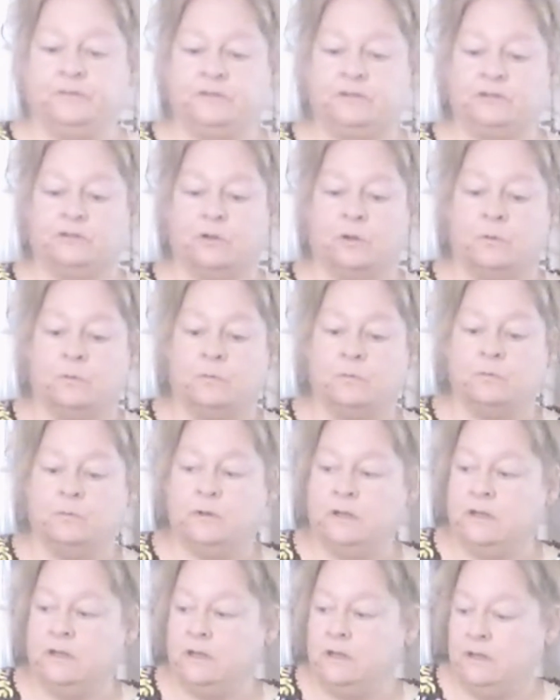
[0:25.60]
so
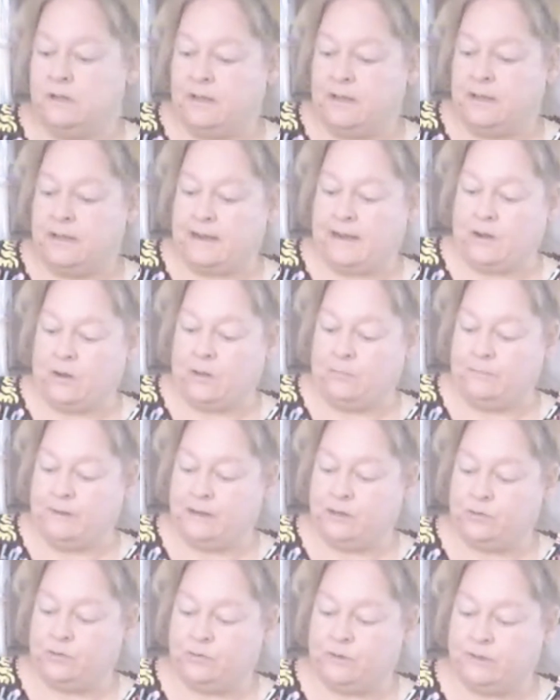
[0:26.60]
I got all my
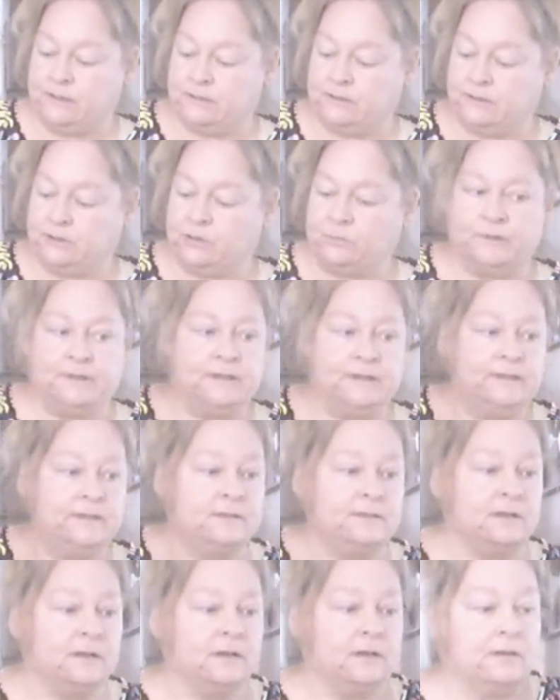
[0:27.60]
ingredients here. We
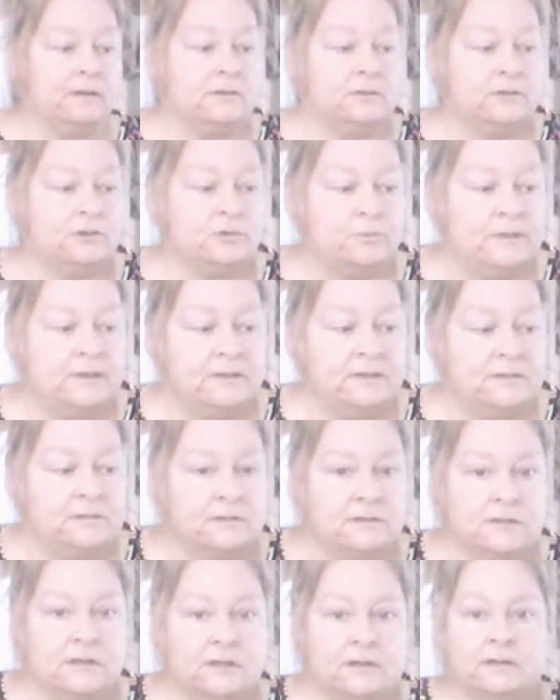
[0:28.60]
need
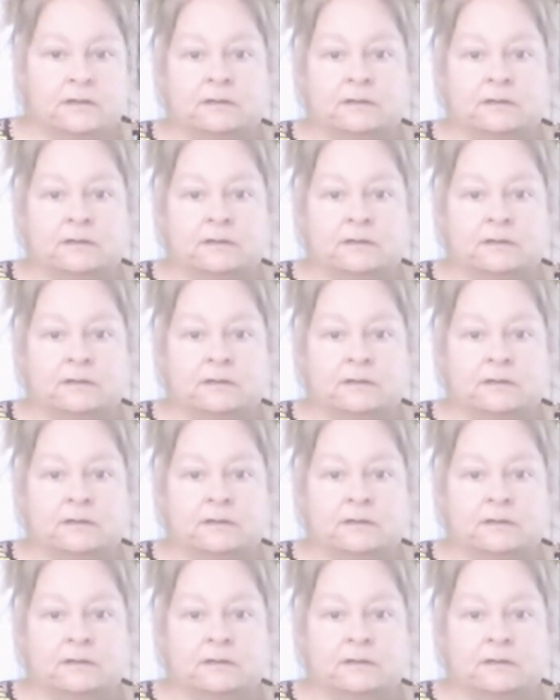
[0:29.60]
unsweetened